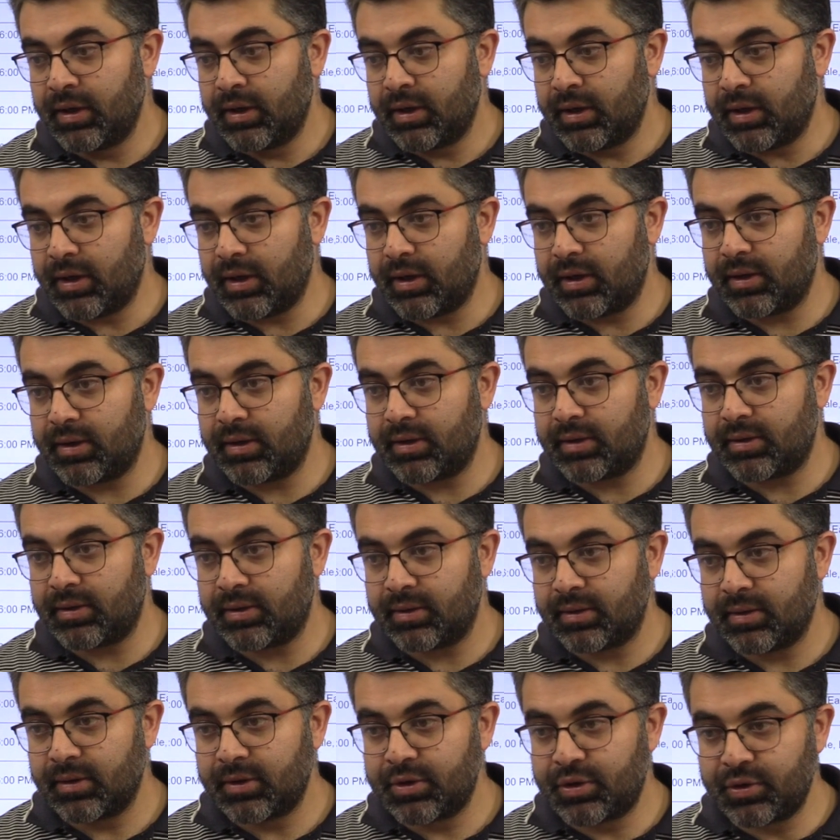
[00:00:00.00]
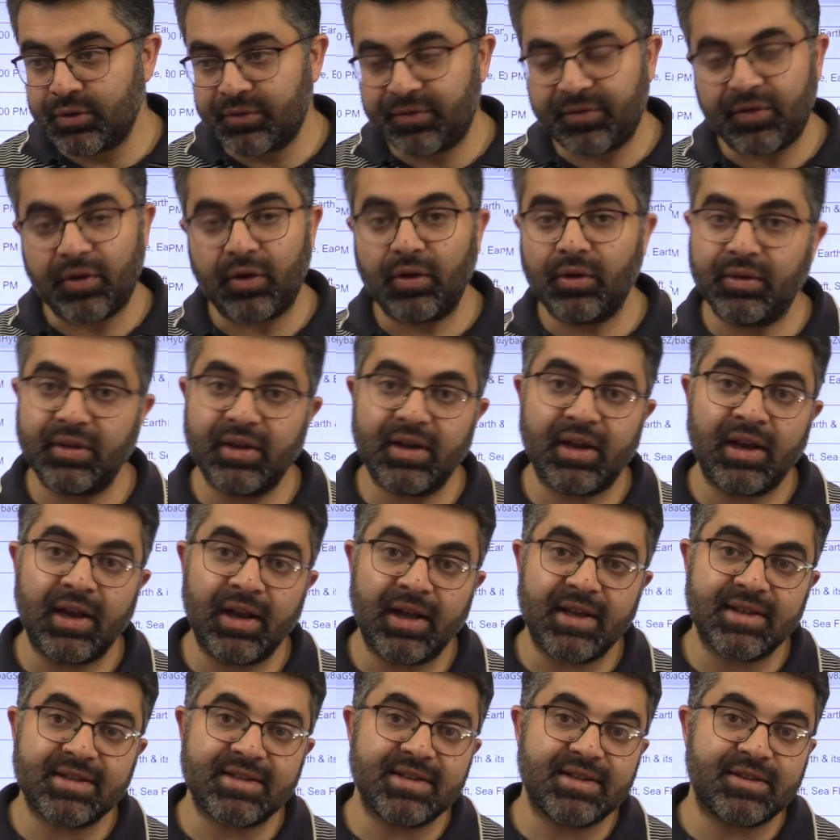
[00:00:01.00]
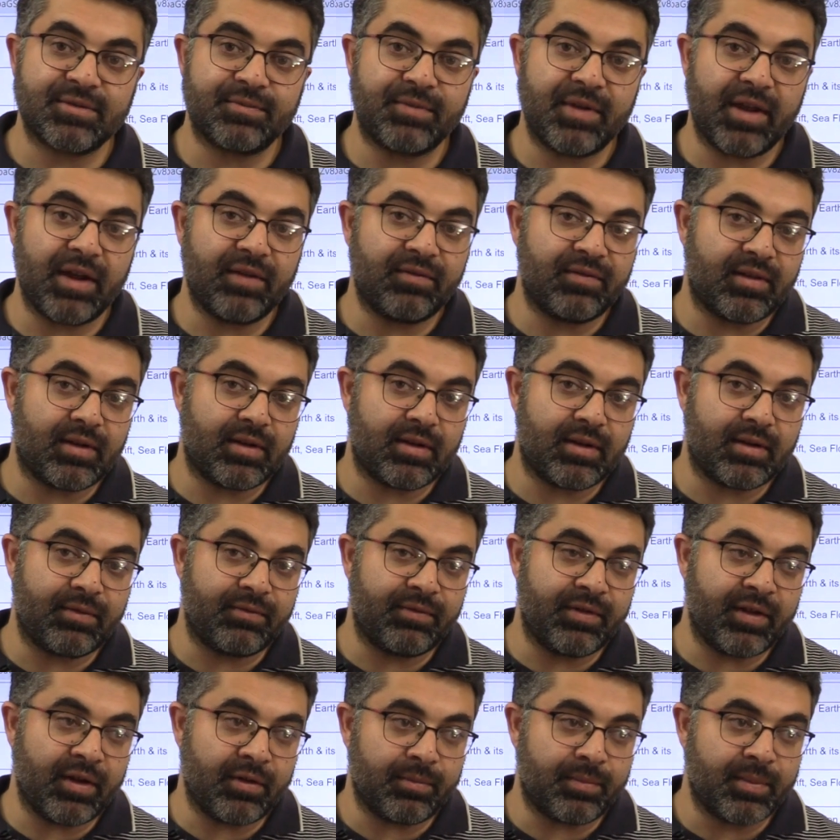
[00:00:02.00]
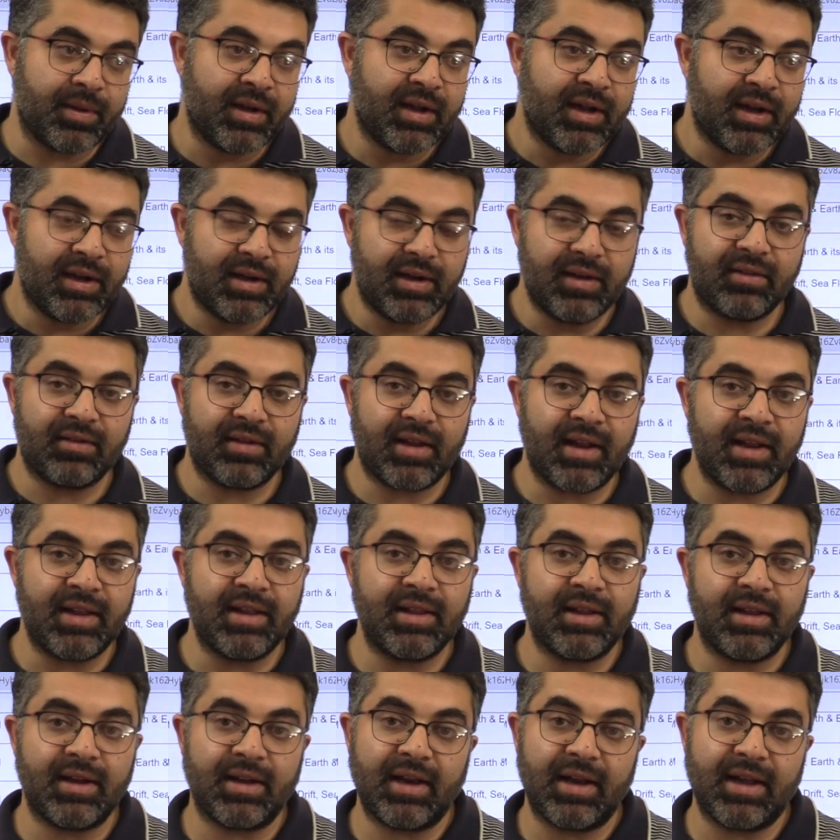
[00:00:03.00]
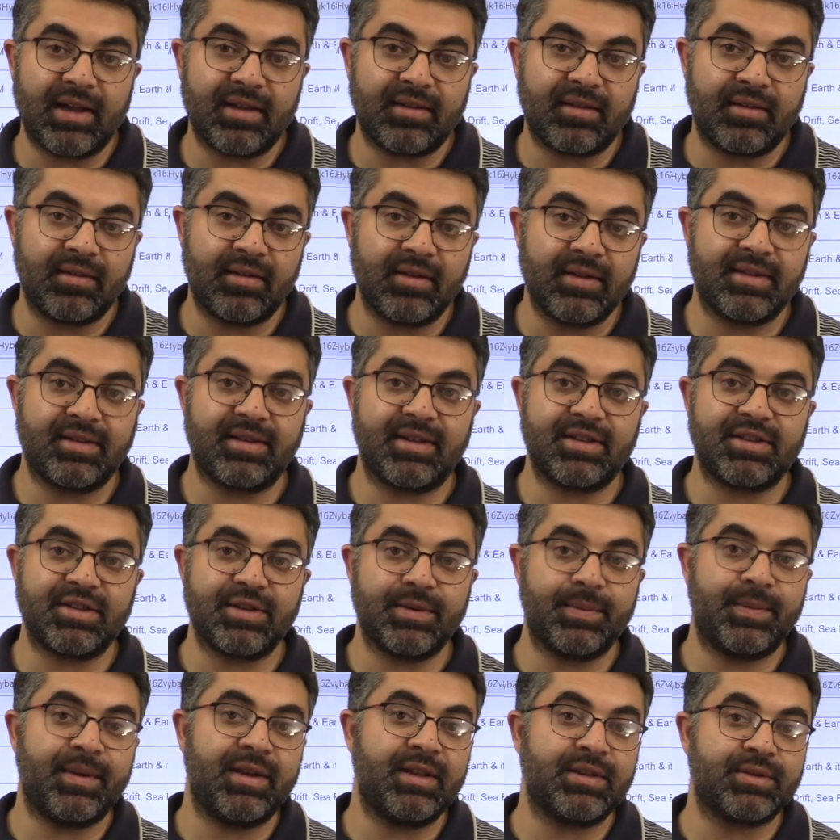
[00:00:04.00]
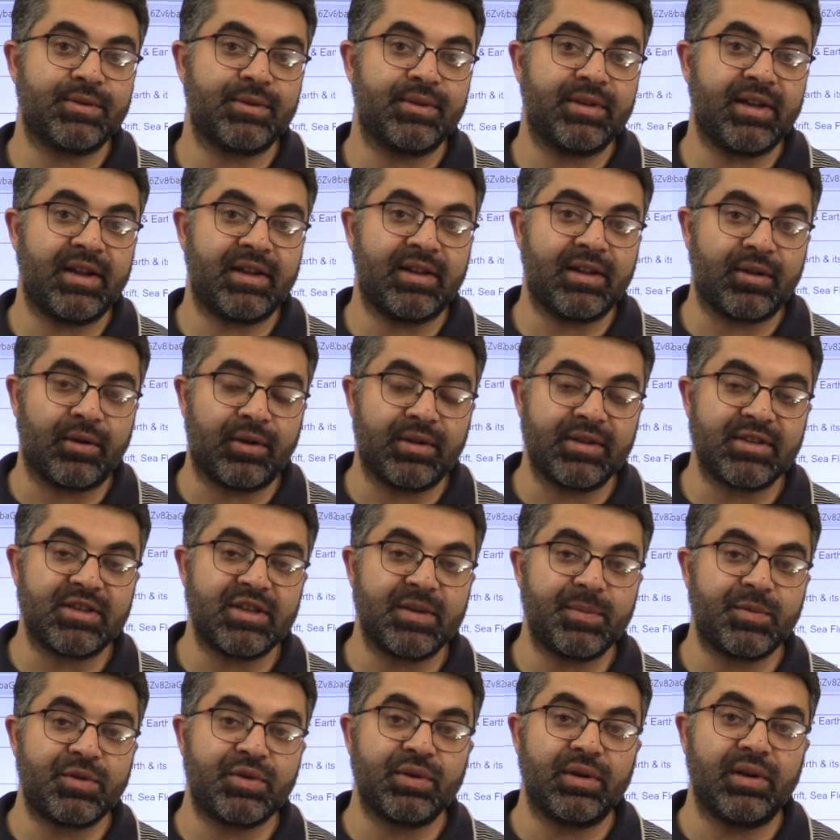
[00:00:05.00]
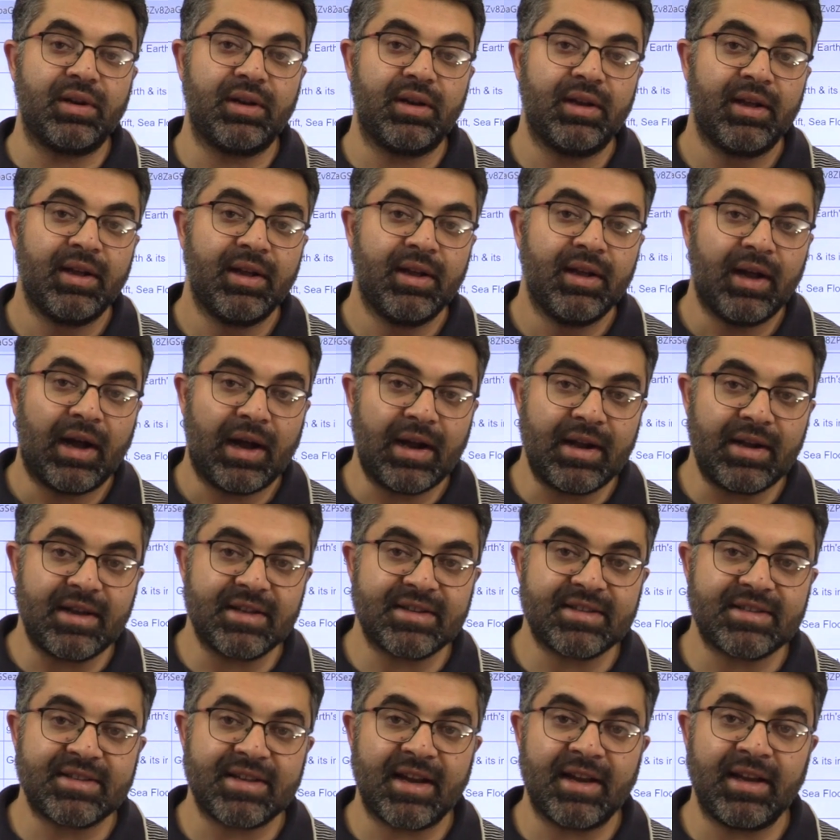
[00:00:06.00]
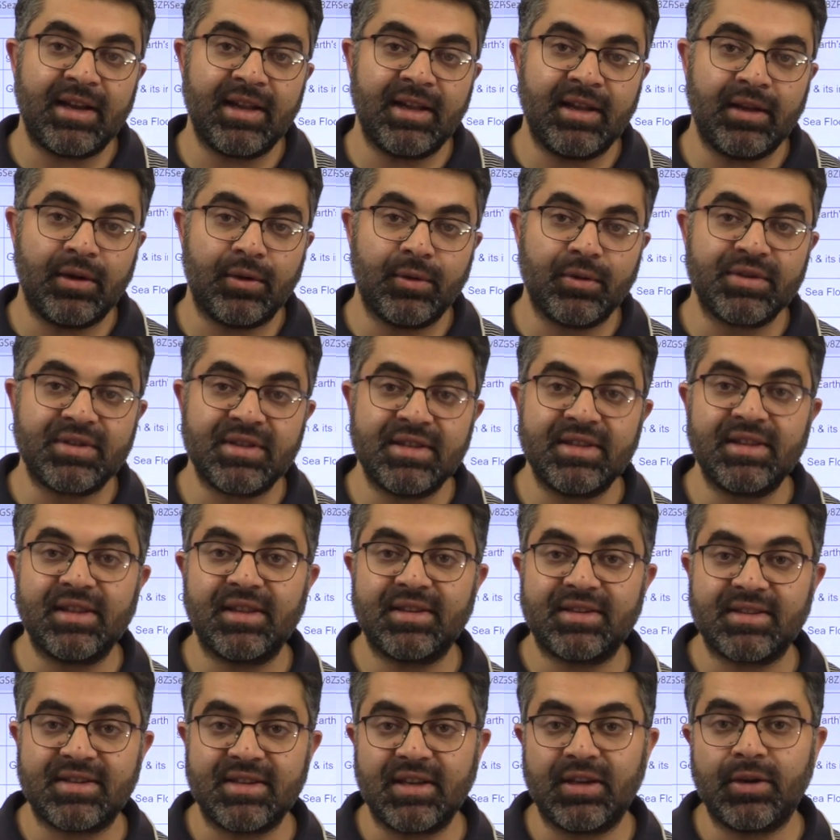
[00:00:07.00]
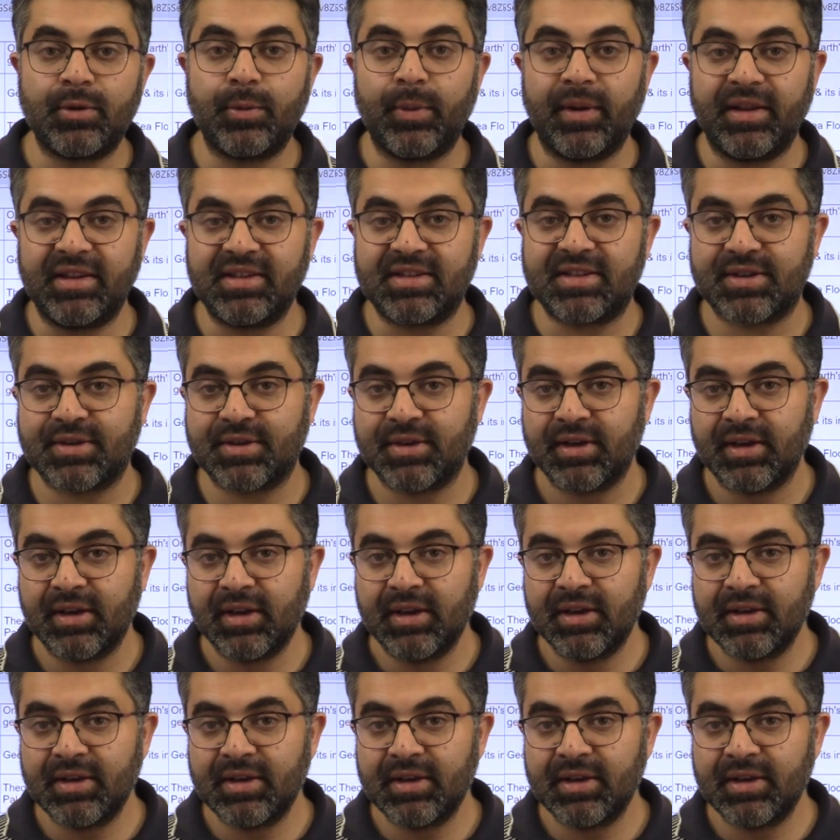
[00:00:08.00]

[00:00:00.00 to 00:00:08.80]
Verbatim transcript: uh, to follow the classes, we have we have designed the classes in such a way so that the conceptual understanding goes in the sequence.